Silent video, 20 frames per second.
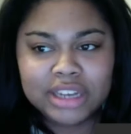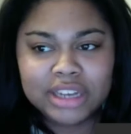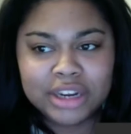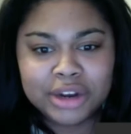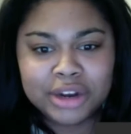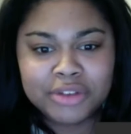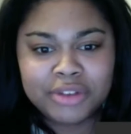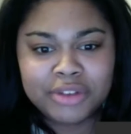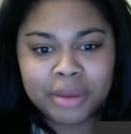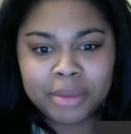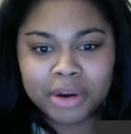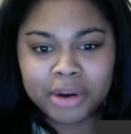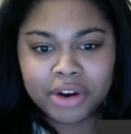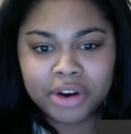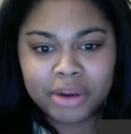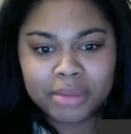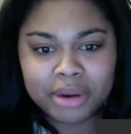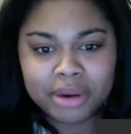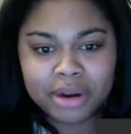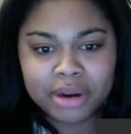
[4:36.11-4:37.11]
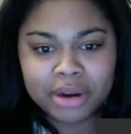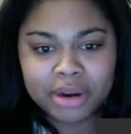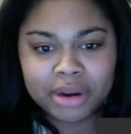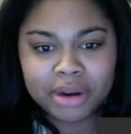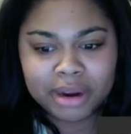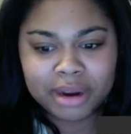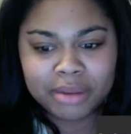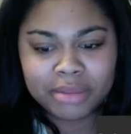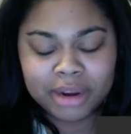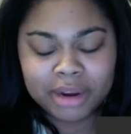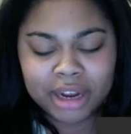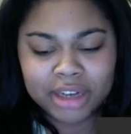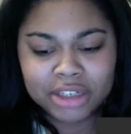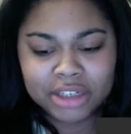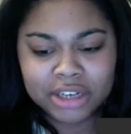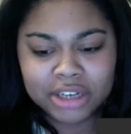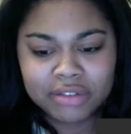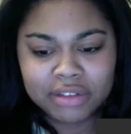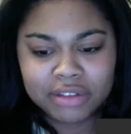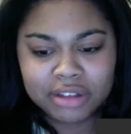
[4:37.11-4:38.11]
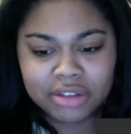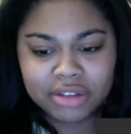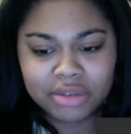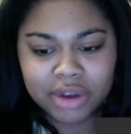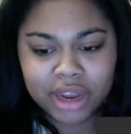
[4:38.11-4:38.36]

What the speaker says: November Criminals, but I'm not sure if that's right.